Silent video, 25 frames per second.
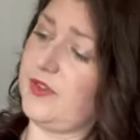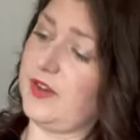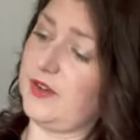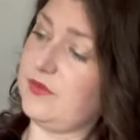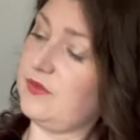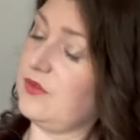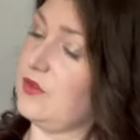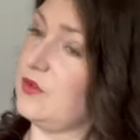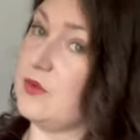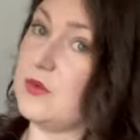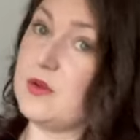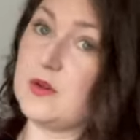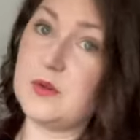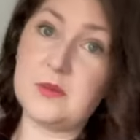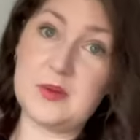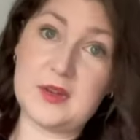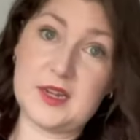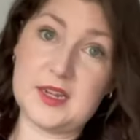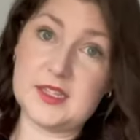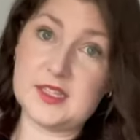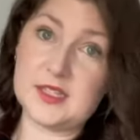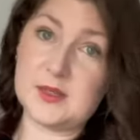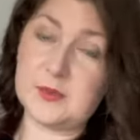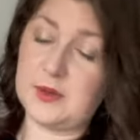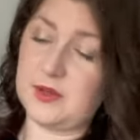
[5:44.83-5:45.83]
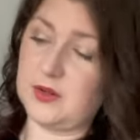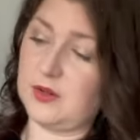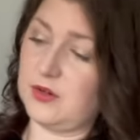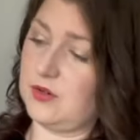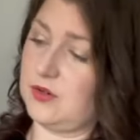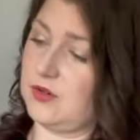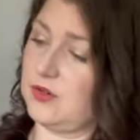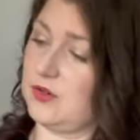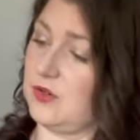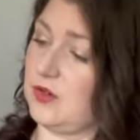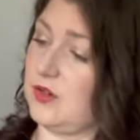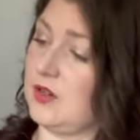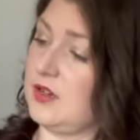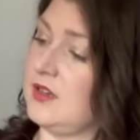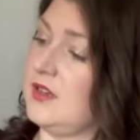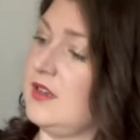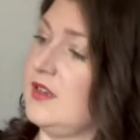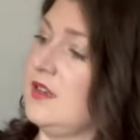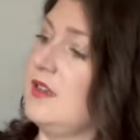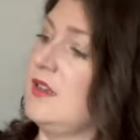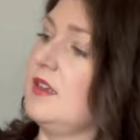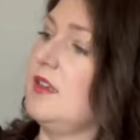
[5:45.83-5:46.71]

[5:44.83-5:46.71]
I have no complaints about it at all